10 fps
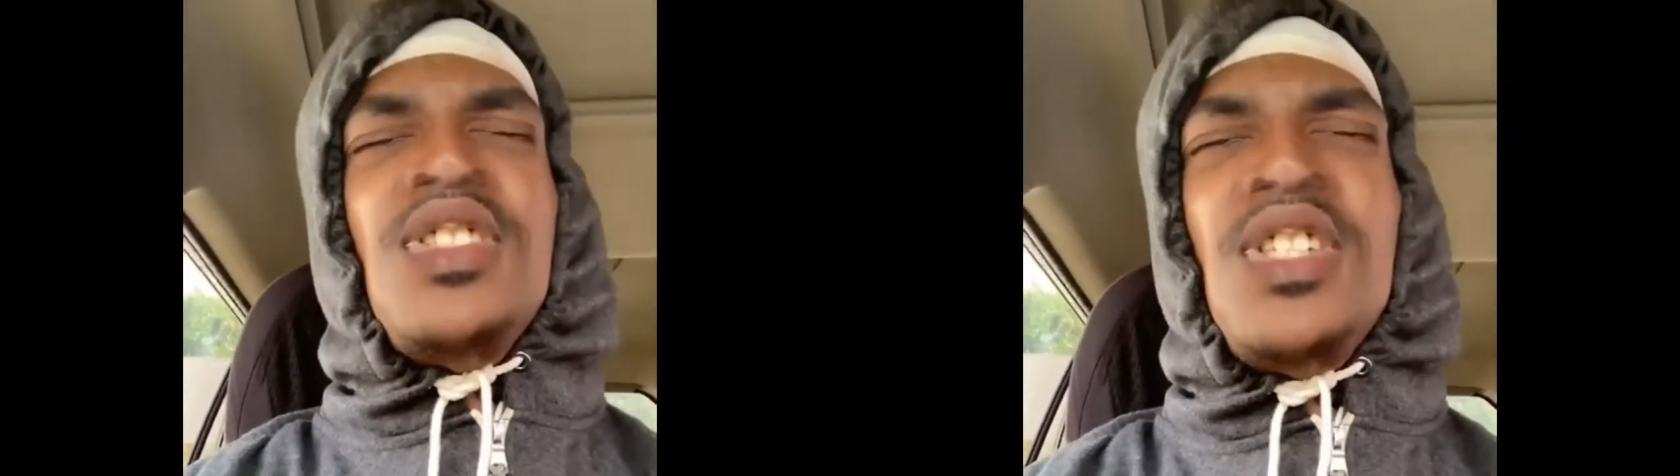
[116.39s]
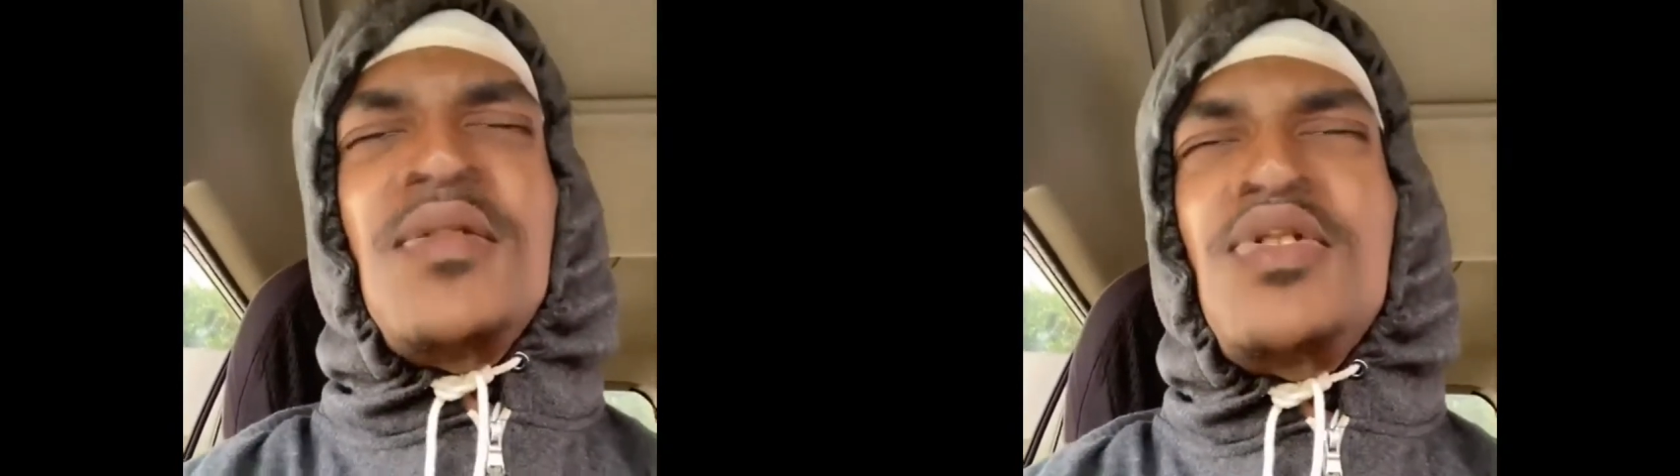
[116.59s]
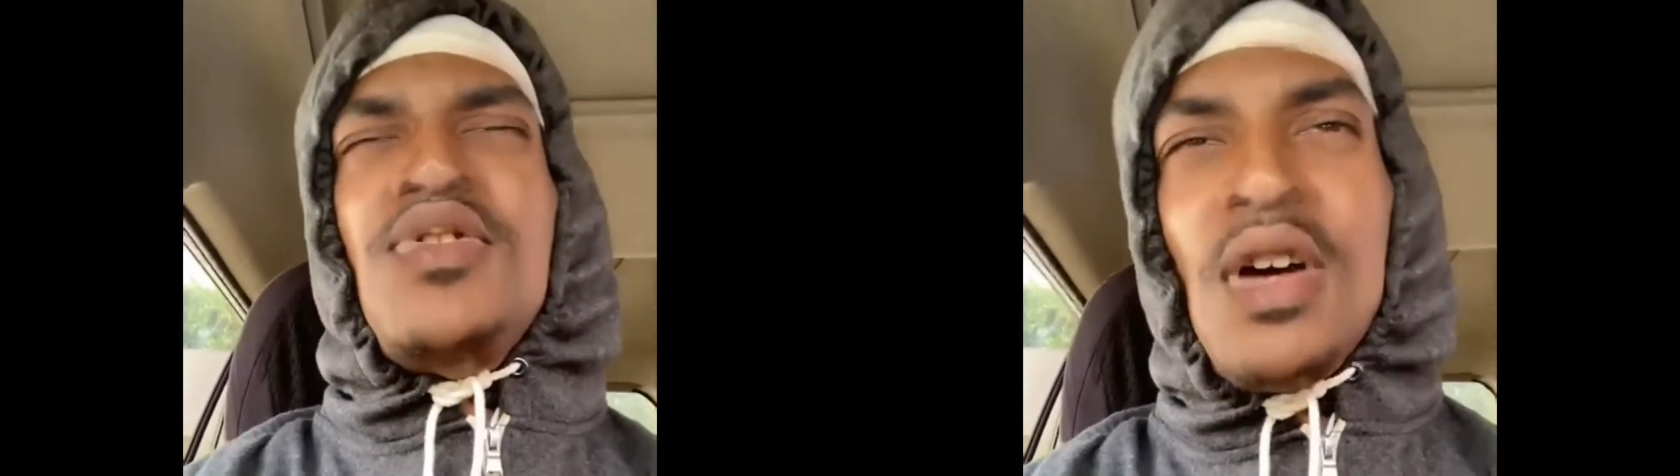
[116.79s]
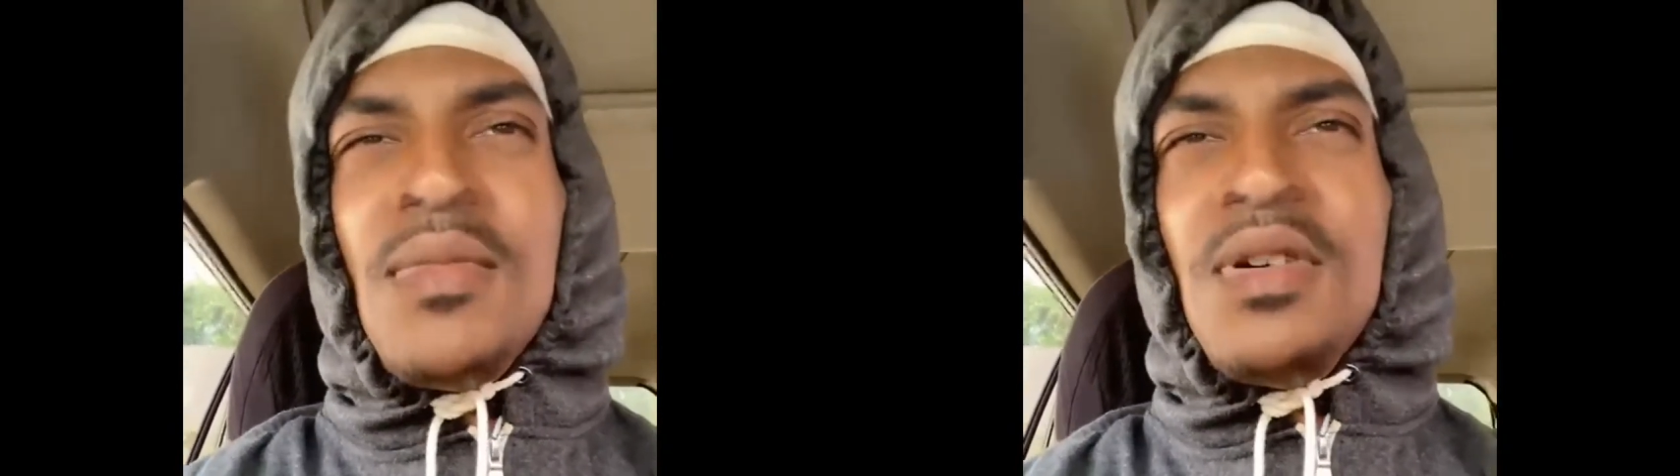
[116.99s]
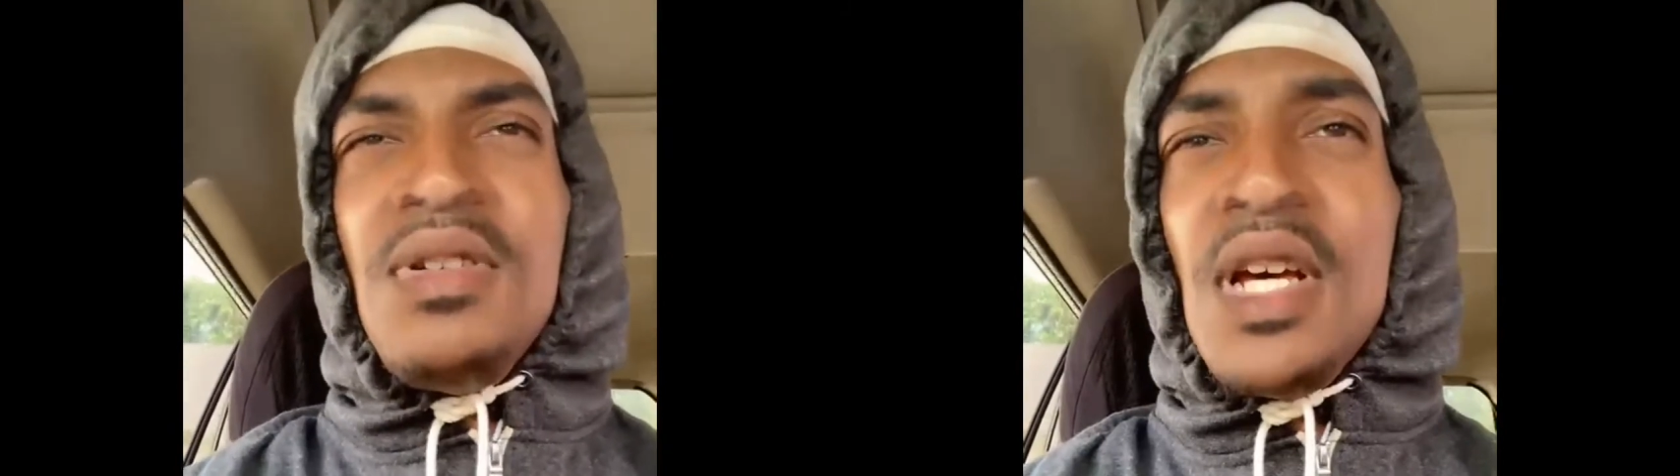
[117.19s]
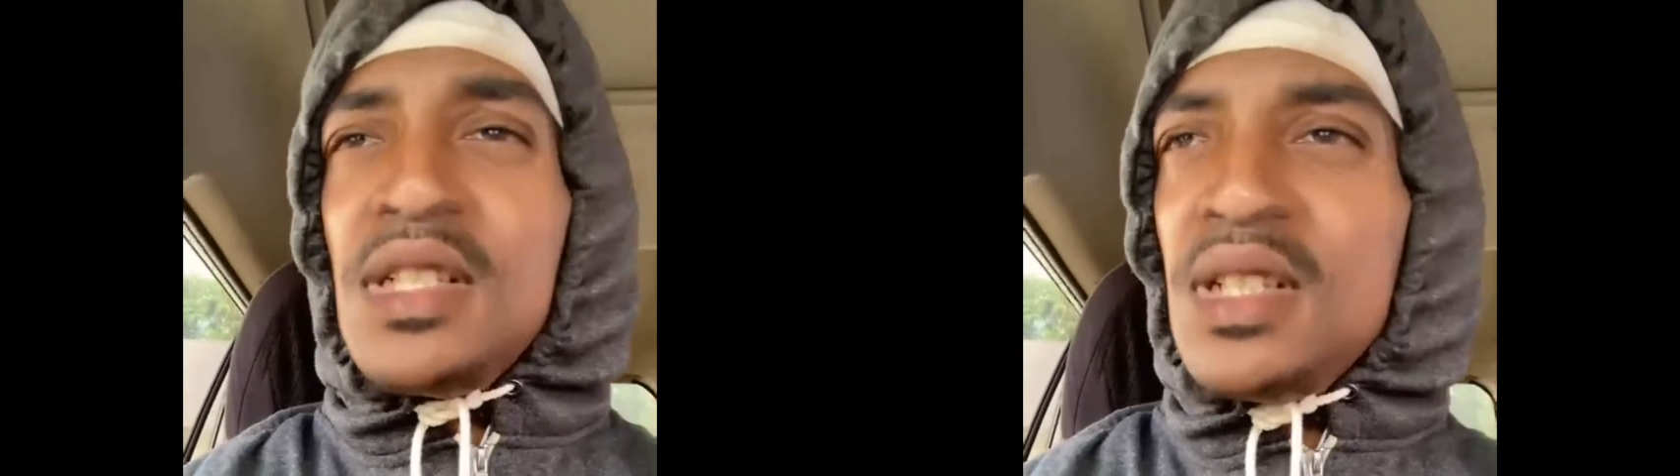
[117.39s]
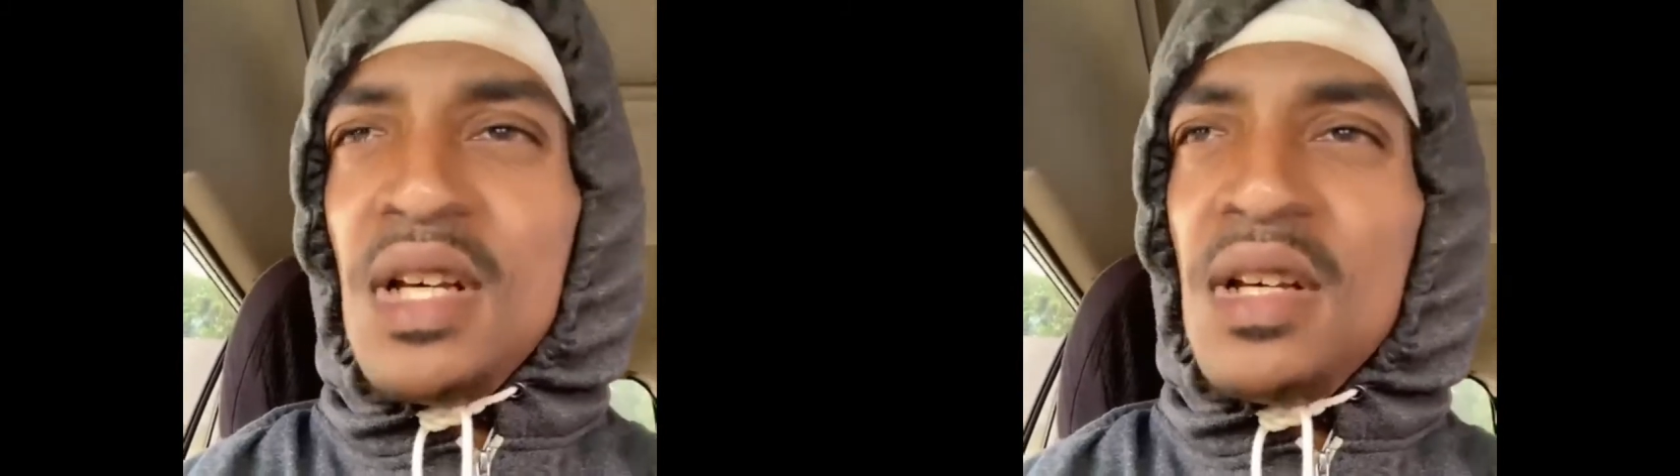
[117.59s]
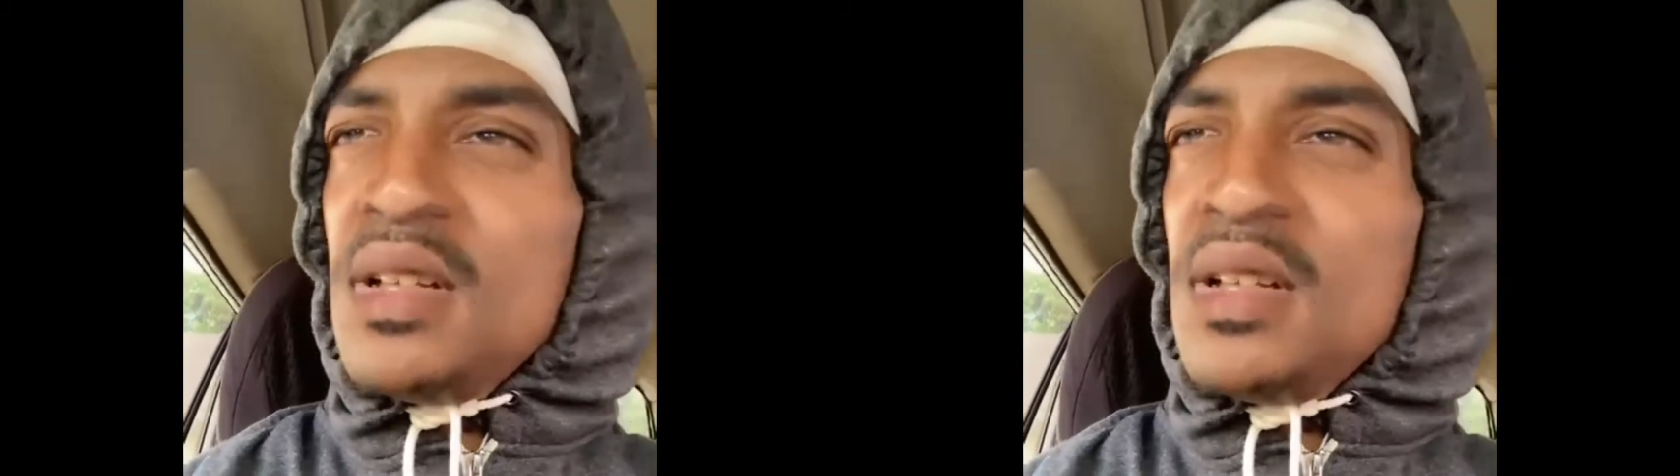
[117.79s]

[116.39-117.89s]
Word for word: love the drama. That's it.